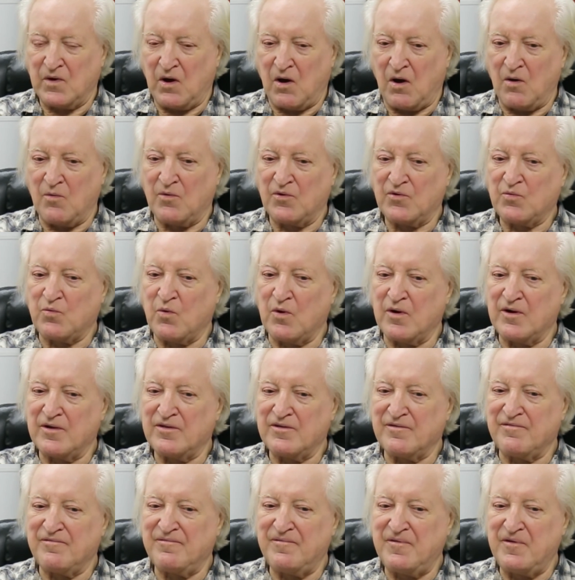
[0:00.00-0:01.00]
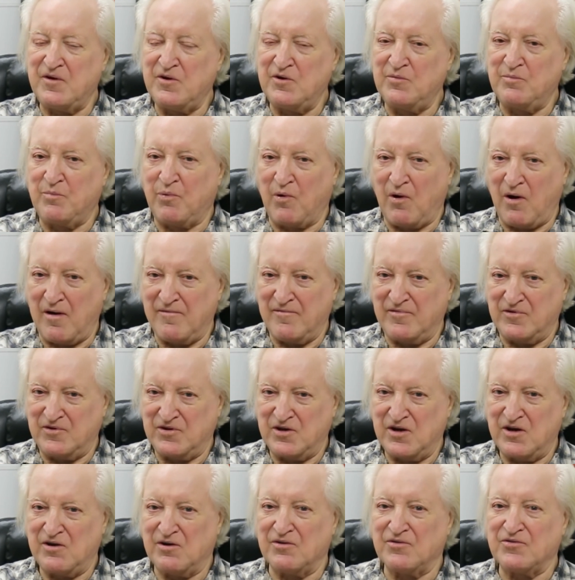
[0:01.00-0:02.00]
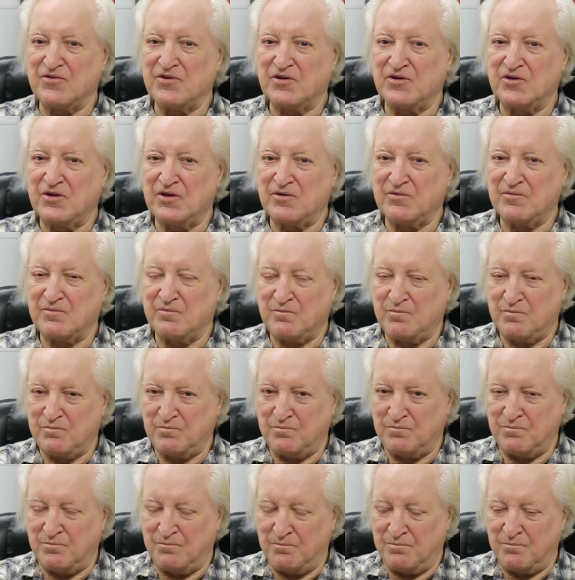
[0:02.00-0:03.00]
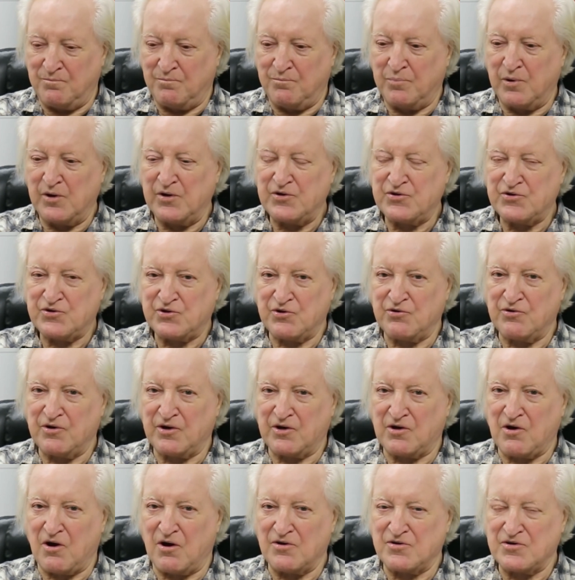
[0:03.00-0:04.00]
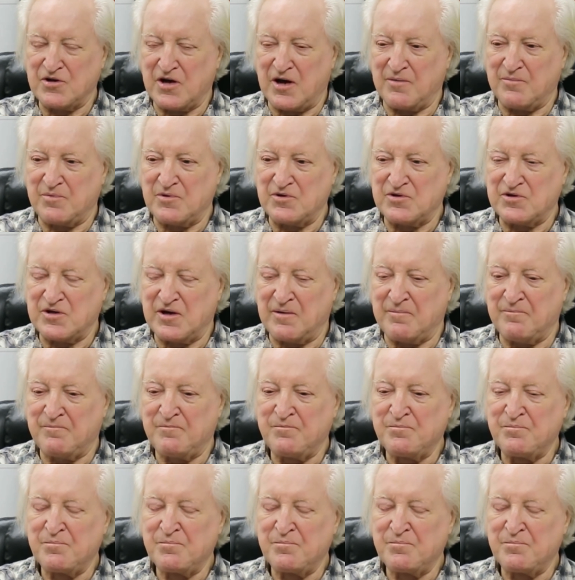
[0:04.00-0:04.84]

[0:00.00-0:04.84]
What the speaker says: I was one of the few privateers in the British Touring Car Championship.